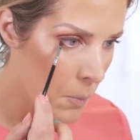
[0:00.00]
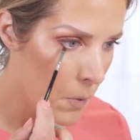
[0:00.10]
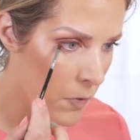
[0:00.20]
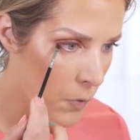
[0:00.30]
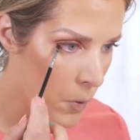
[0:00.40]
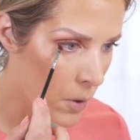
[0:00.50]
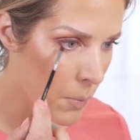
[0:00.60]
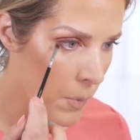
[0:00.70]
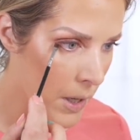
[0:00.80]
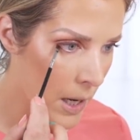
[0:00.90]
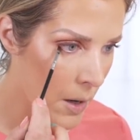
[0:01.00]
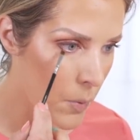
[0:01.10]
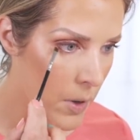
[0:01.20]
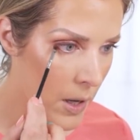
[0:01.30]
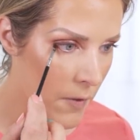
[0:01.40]
before, but I
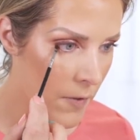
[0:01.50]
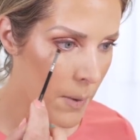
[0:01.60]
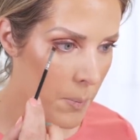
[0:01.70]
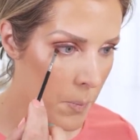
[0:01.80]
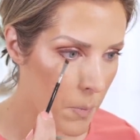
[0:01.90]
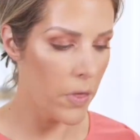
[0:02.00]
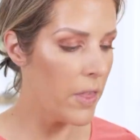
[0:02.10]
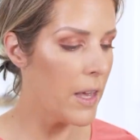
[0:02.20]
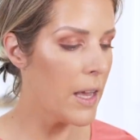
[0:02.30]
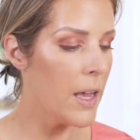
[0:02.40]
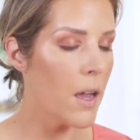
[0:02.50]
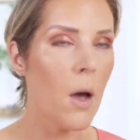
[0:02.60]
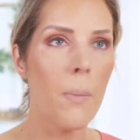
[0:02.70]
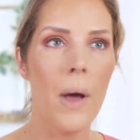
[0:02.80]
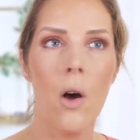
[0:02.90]
would if I'm thinking
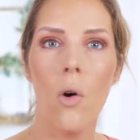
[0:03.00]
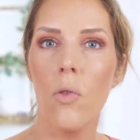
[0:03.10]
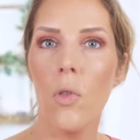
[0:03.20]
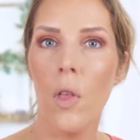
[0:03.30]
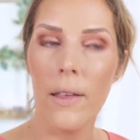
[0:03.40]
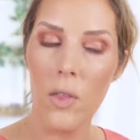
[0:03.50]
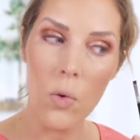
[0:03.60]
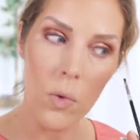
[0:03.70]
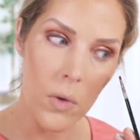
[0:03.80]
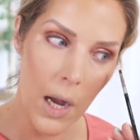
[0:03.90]
about like the